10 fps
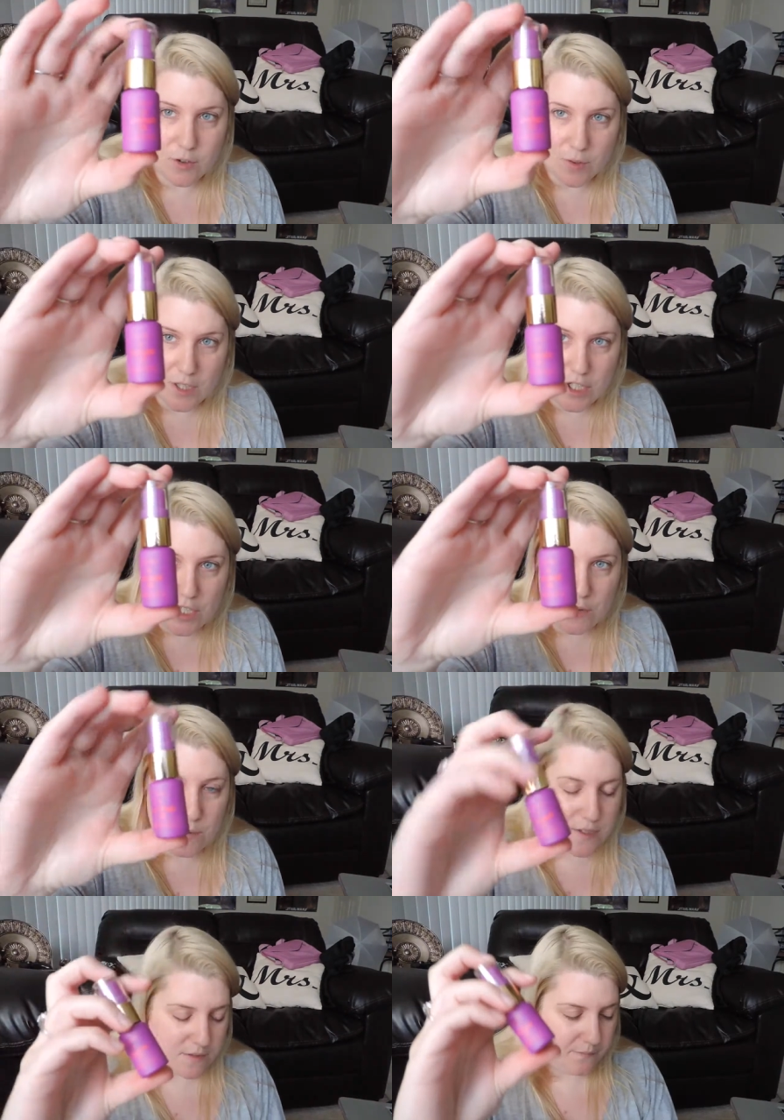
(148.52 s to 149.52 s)
It's really
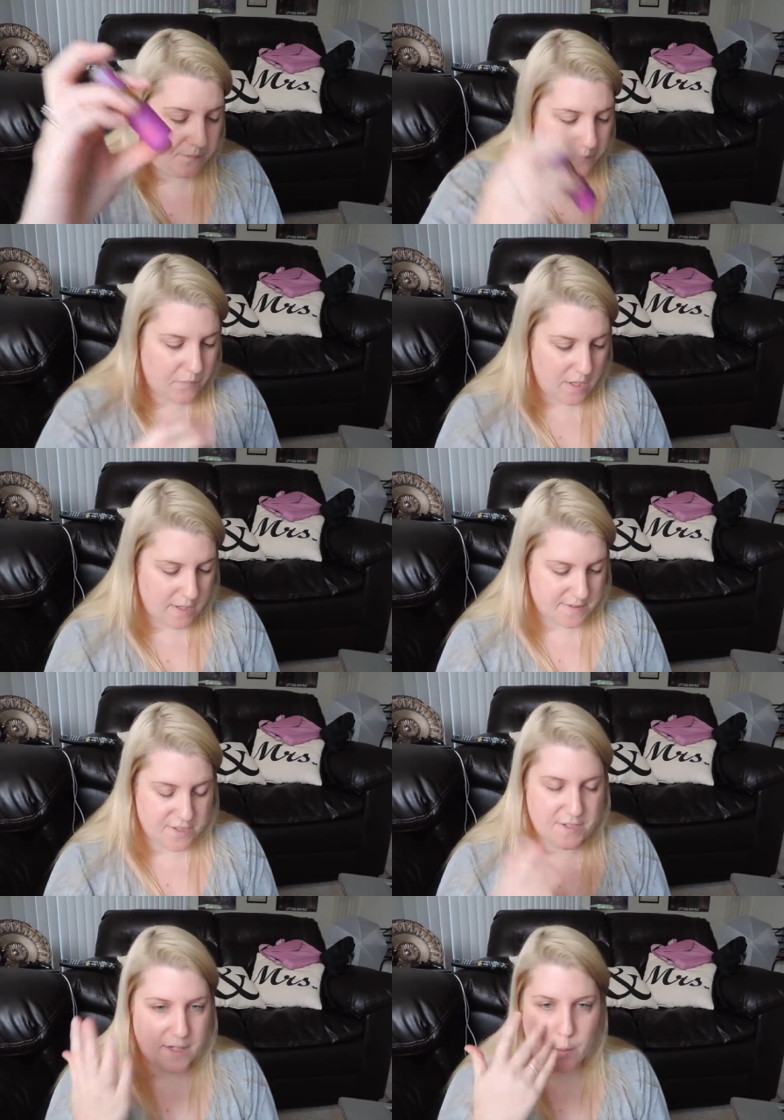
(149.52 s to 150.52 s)
cute
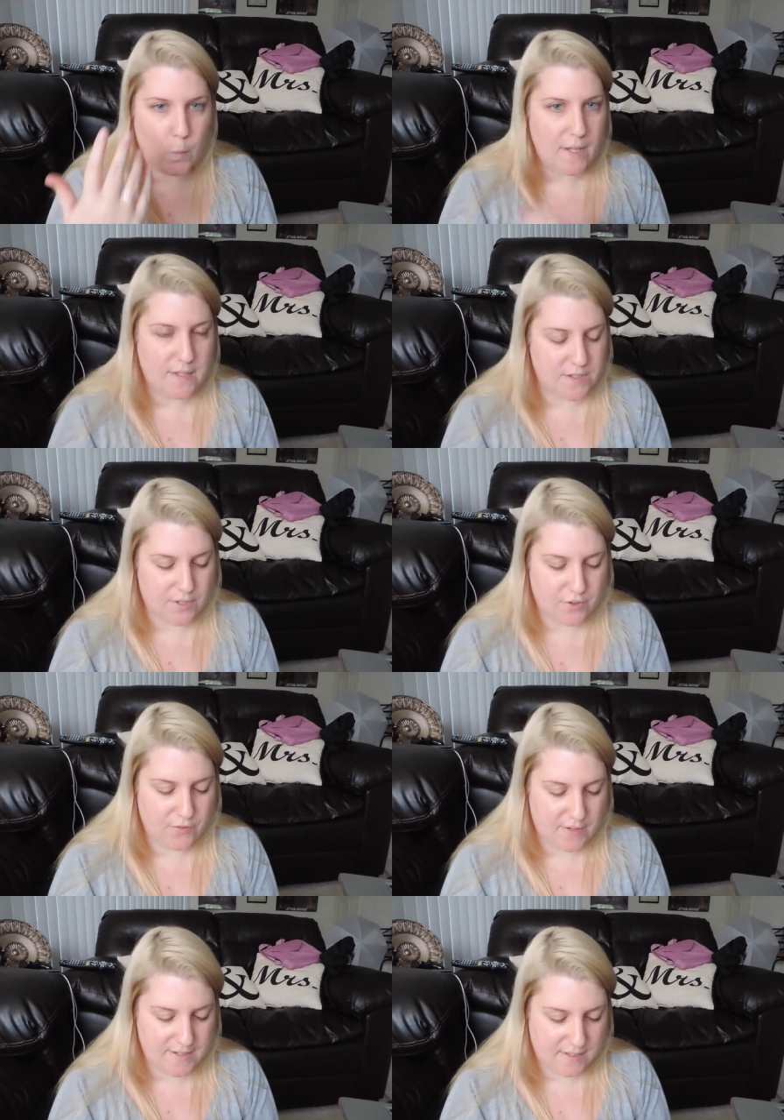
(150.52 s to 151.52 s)
it's just like weightless on
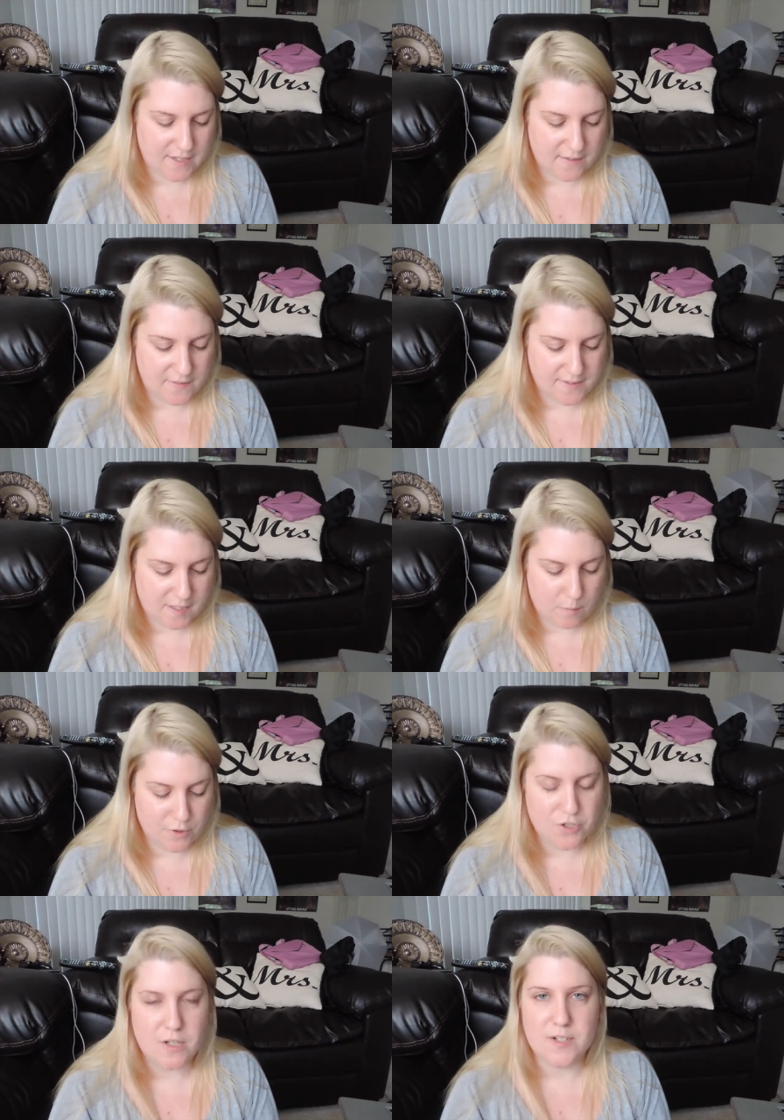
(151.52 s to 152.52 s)
your face. It kind of feels like a
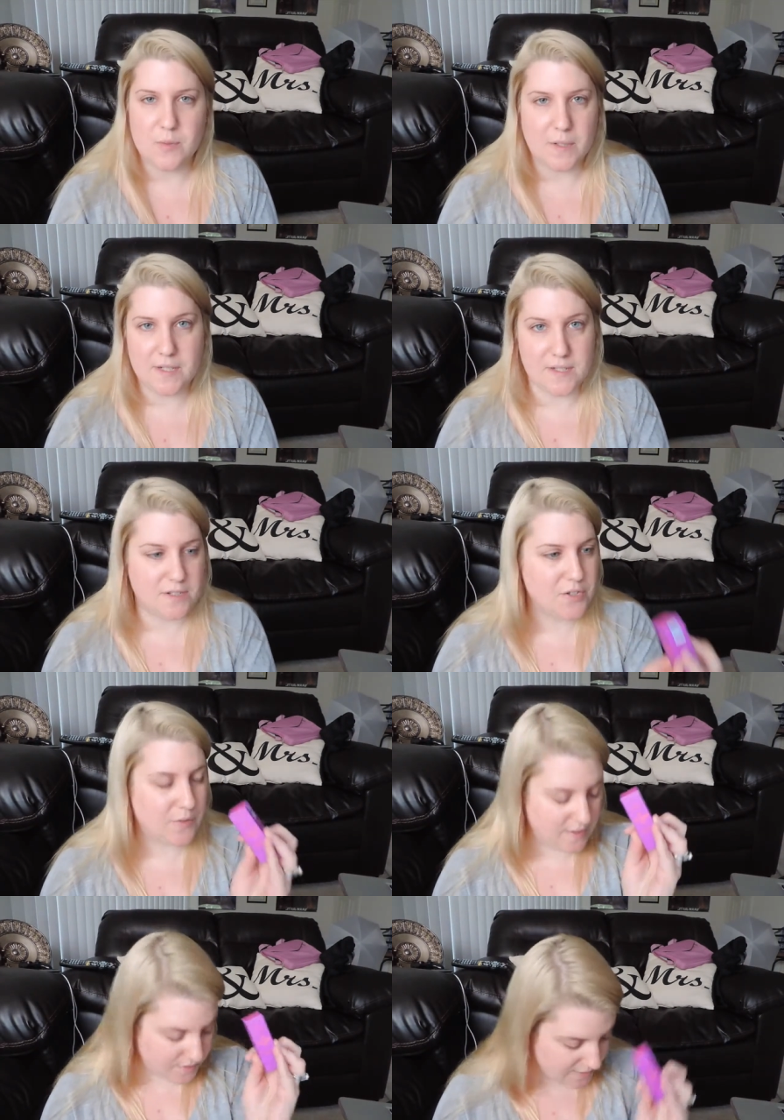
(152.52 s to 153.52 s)
moisturizer, but it's
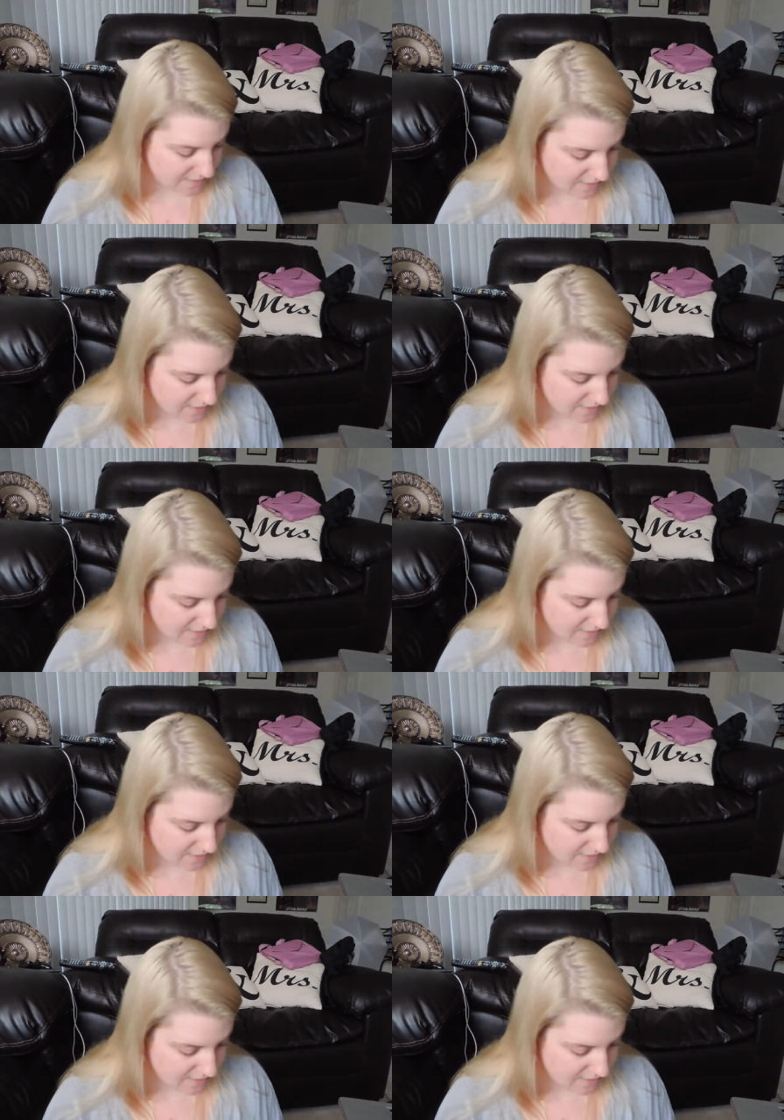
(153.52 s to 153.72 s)
sunscreen, so